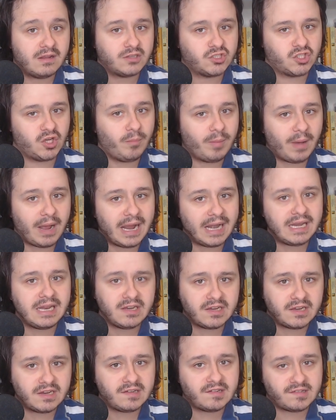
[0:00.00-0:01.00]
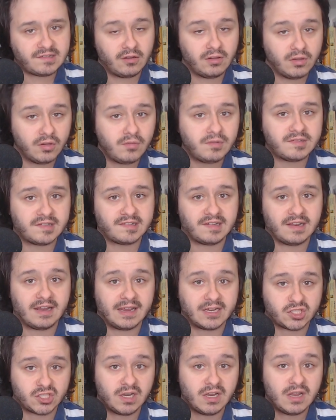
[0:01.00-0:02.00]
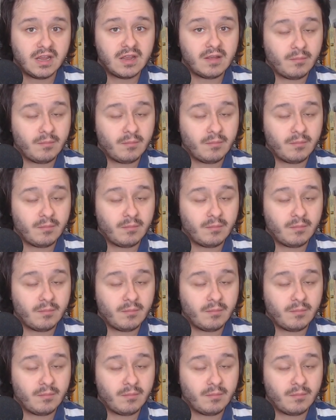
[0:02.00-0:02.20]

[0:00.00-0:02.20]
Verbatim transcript: Joe Biden can still lose this election.